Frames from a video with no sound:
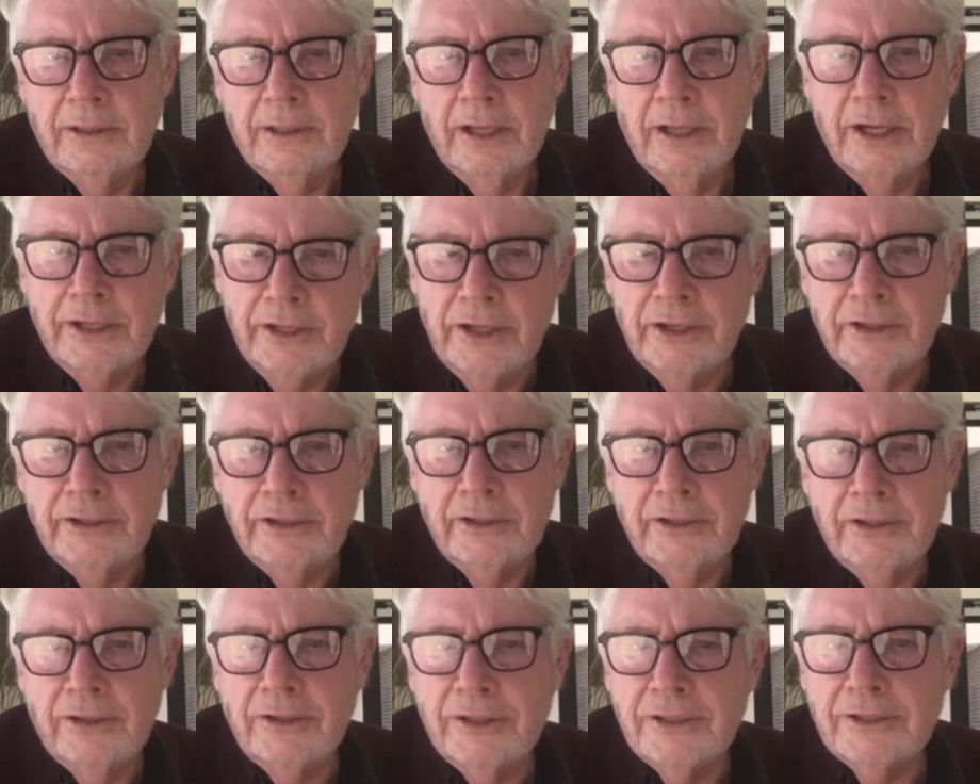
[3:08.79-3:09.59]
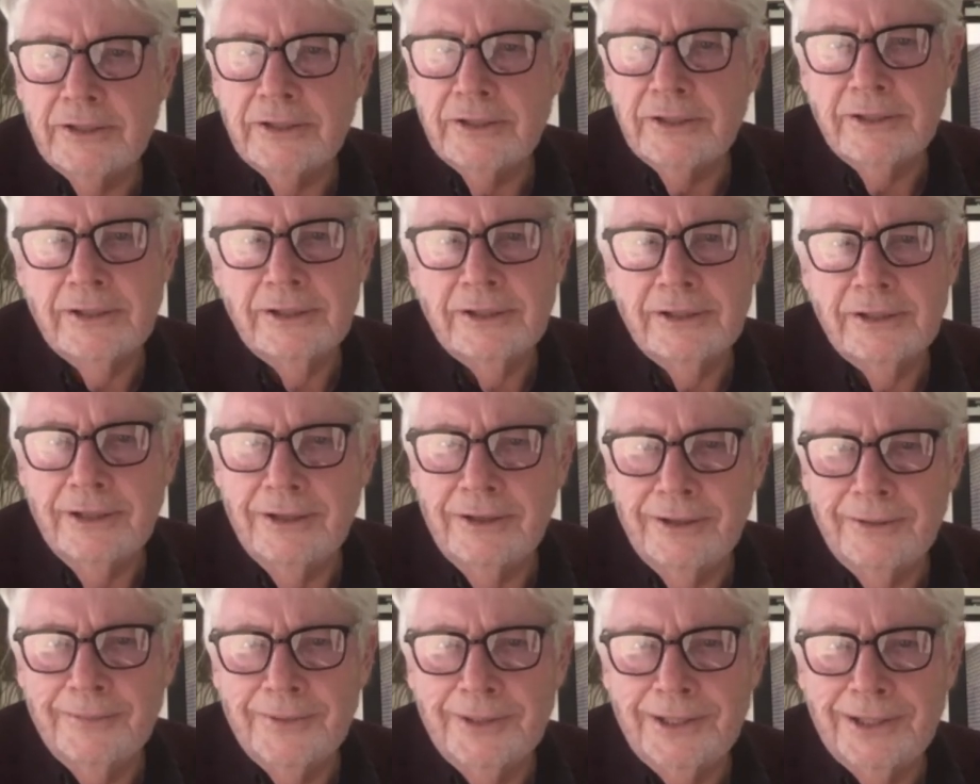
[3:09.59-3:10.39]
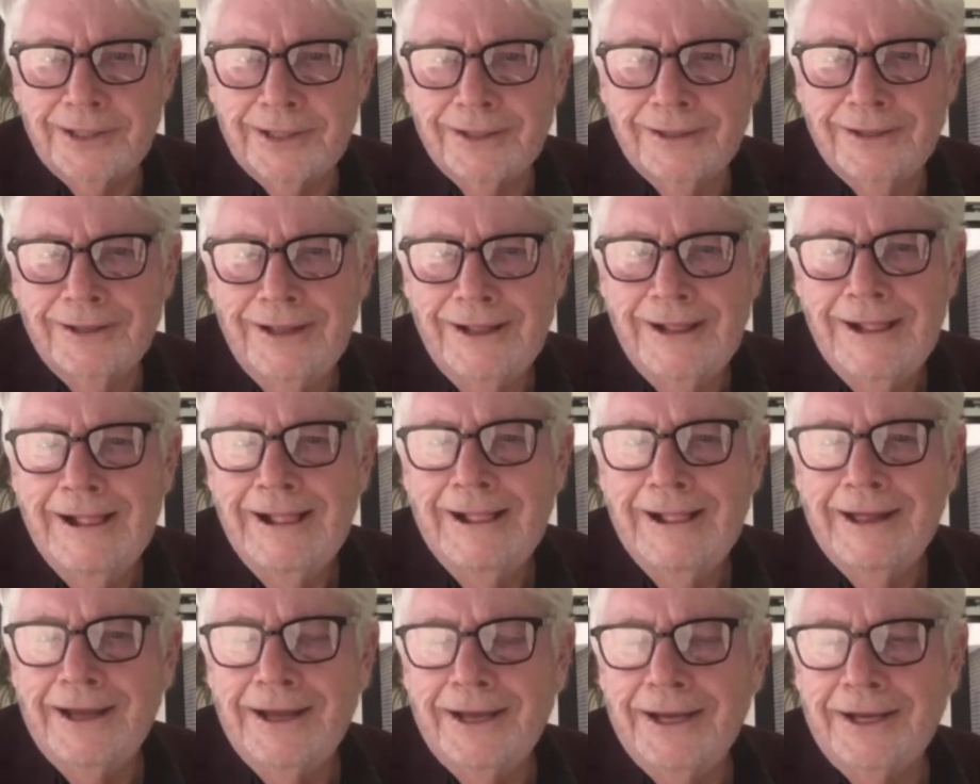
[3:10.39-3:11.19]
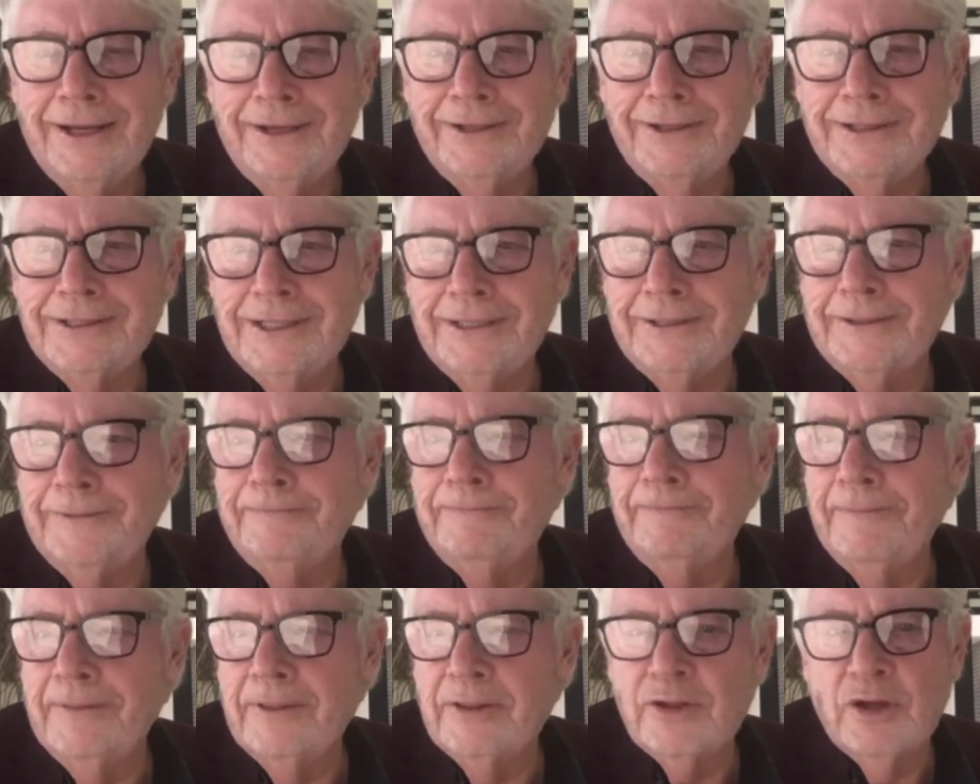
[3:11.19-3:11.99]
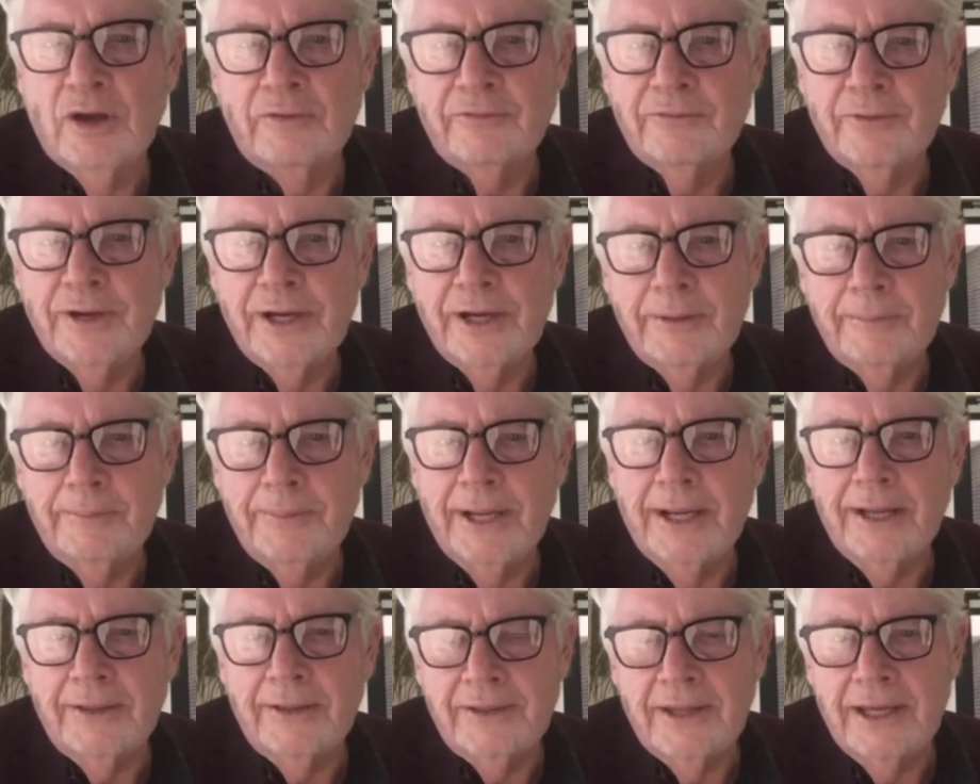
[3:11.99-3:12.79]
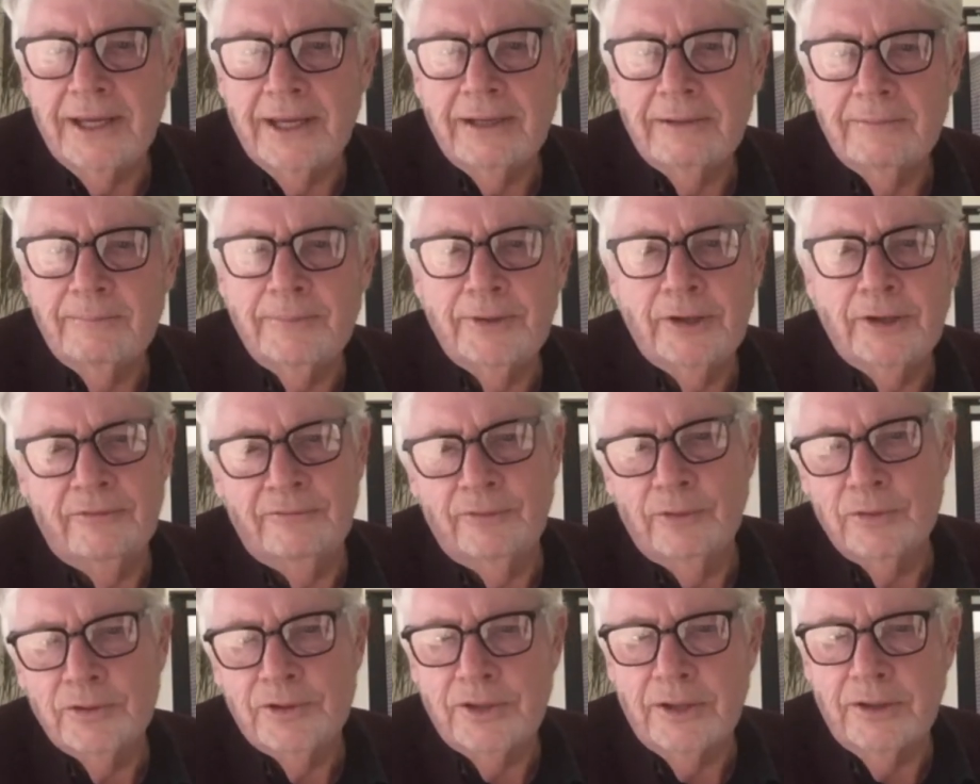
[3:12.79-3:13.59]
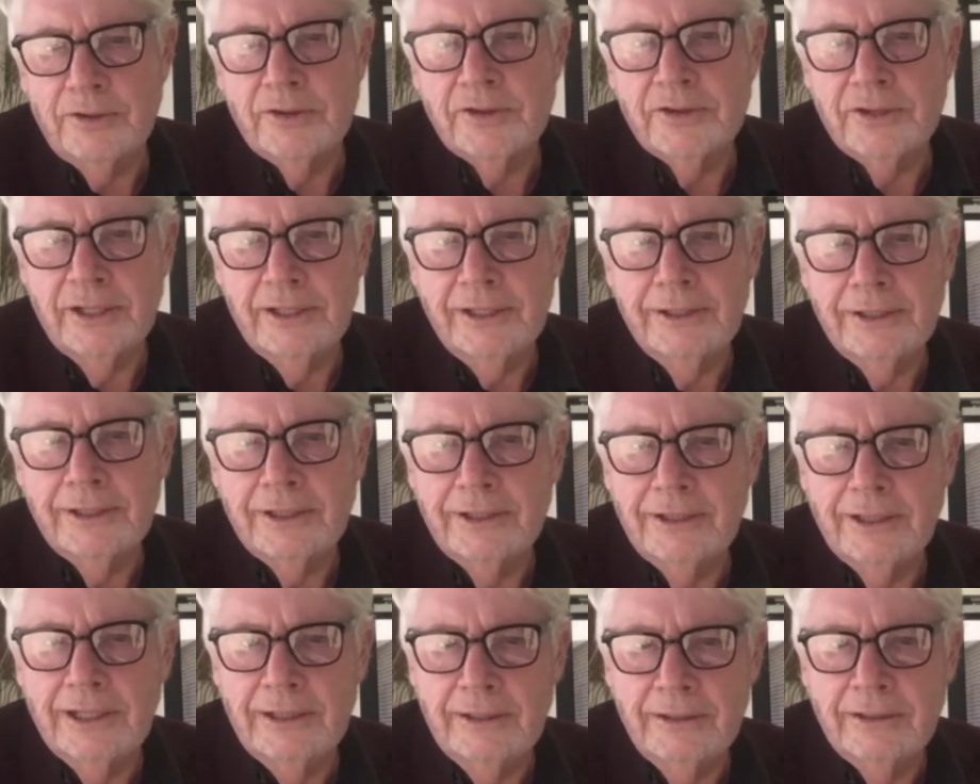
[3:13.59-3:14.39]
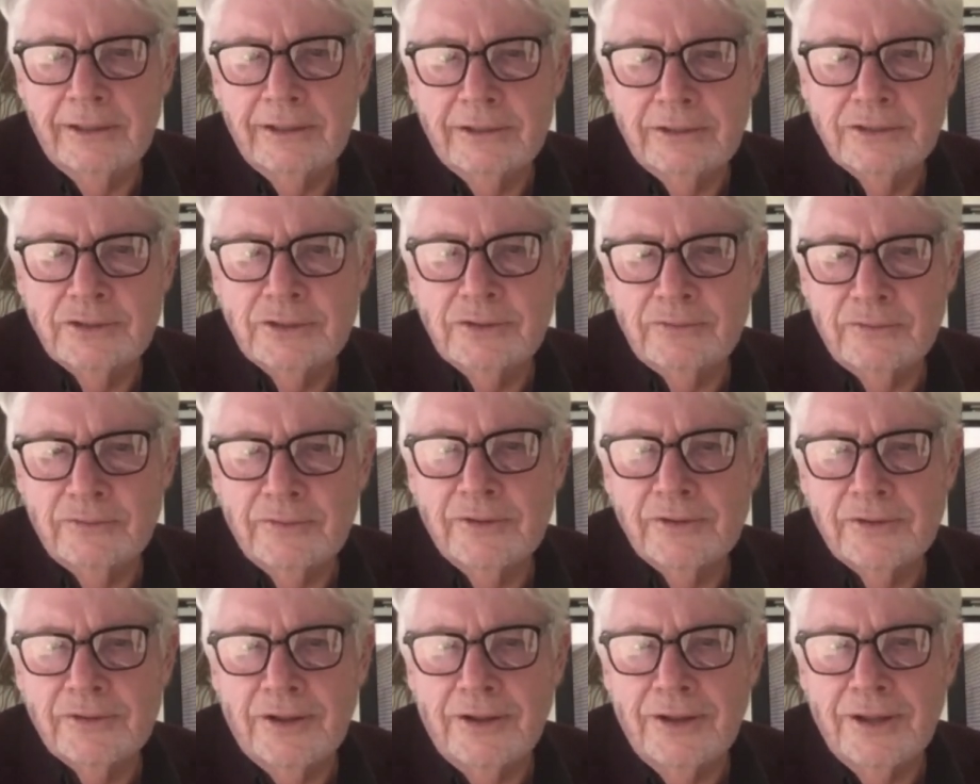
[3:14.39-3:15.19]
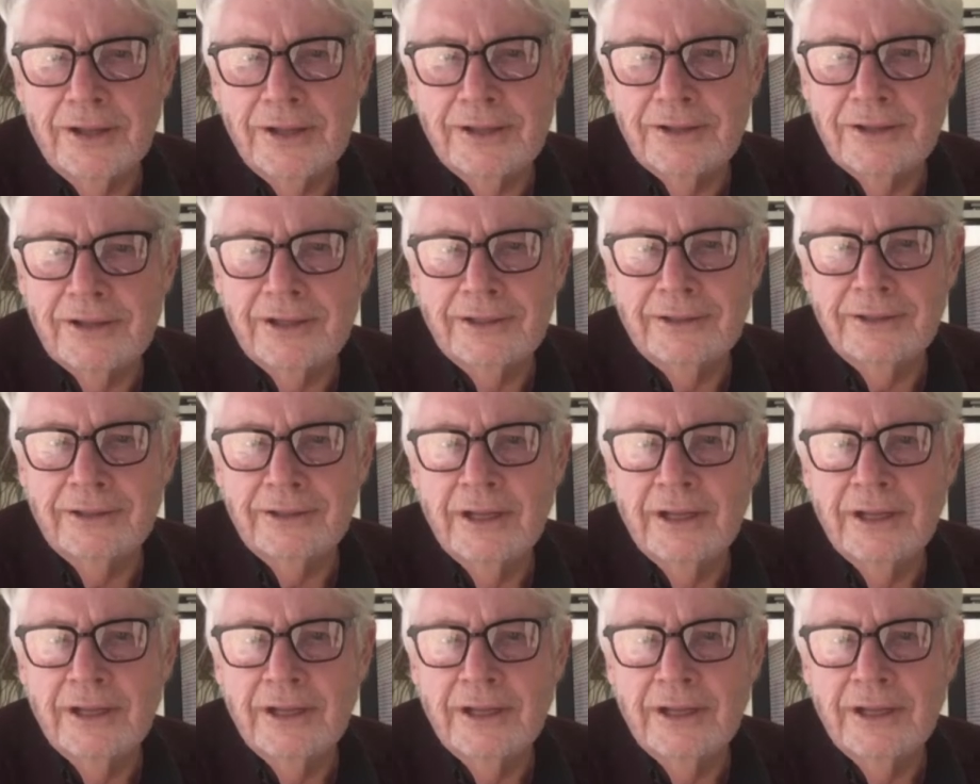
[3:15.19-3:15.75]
I know you guys don't like me. And so I've read about that, but I've also seen it in children's eyes. And,